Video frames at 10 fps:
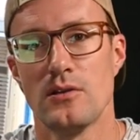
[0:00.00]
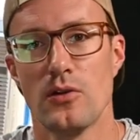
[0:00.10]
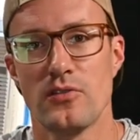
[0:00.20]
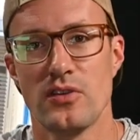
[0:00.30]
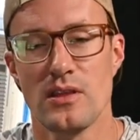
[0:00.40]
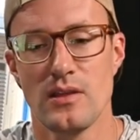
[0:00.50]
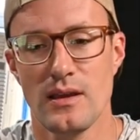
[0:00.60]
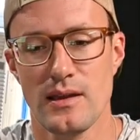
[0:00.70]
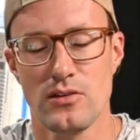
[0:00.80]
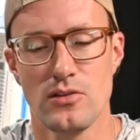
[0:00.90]
notice
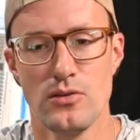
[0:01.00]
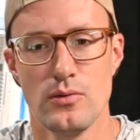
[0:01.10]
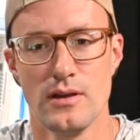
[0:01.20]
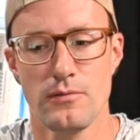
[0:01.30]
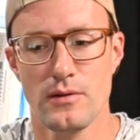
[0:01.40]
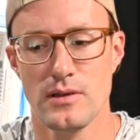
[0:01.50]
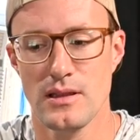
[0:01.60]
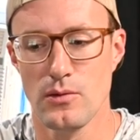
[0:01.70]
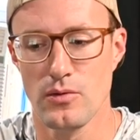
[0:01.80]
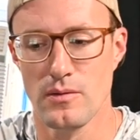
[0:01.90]
anything I could do differently
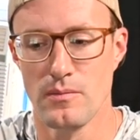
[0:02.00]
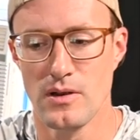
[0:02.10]
that would